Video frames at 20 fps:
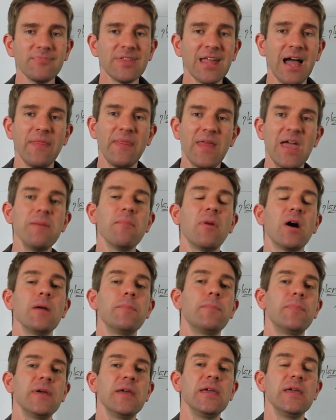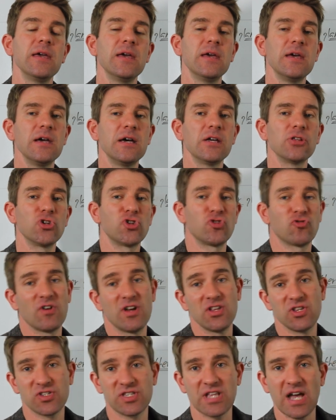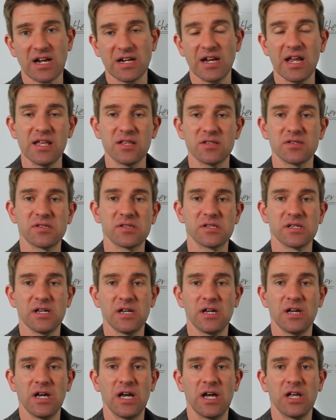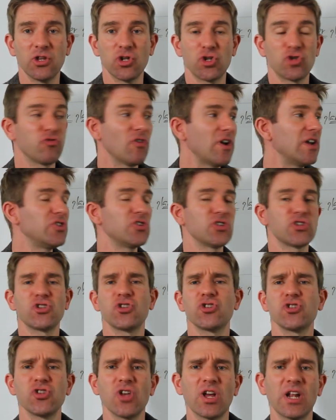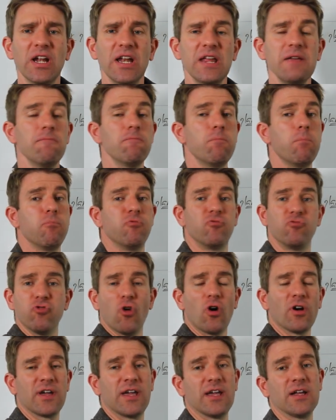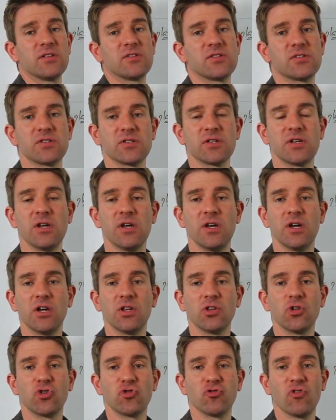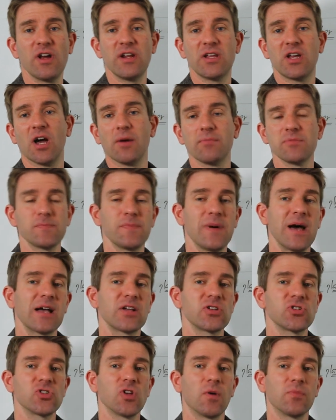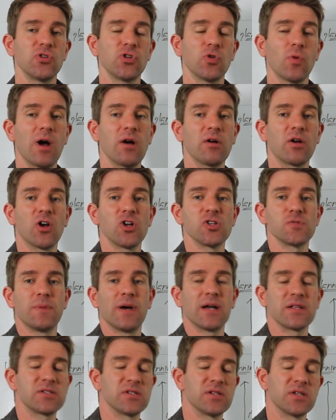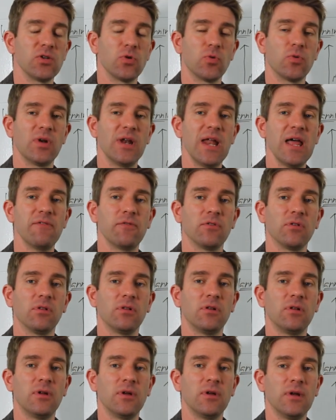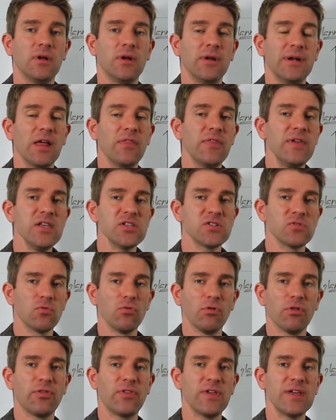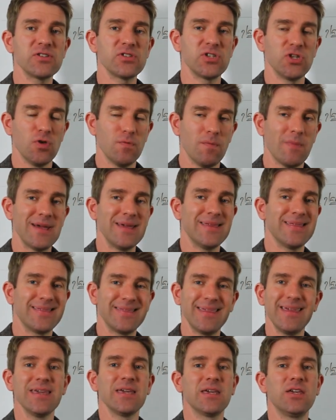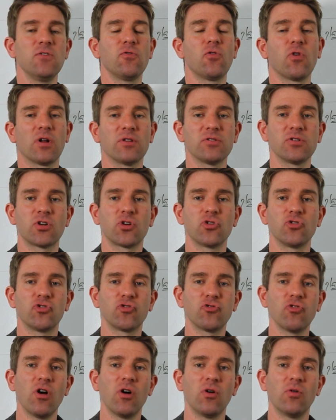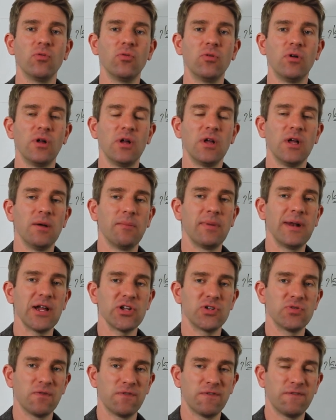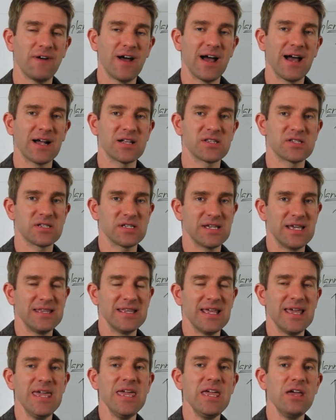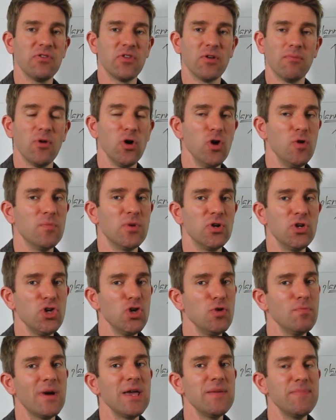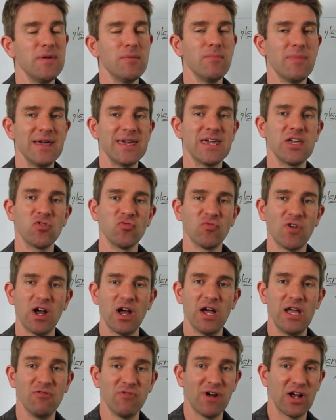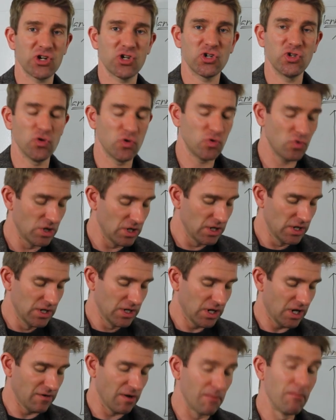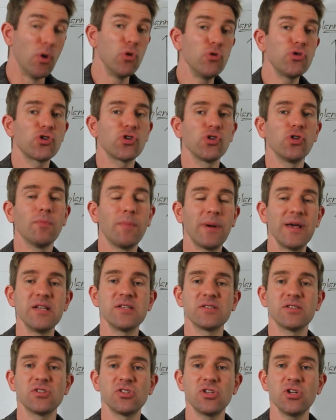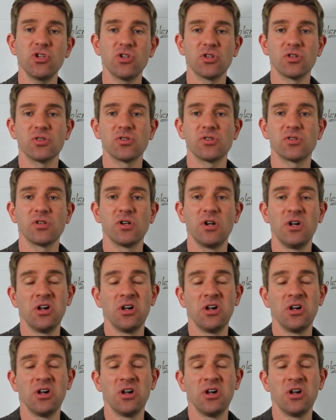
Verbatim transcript: And they might be the trade stagnates, the trade just suddenly rockets, the trade comes back, stops you out, goes back to your level. Now, these are all things that you may think you've got under control, but in actual fact, in the heat of the moment, you may be making irrational, kind of emotional-based decisions.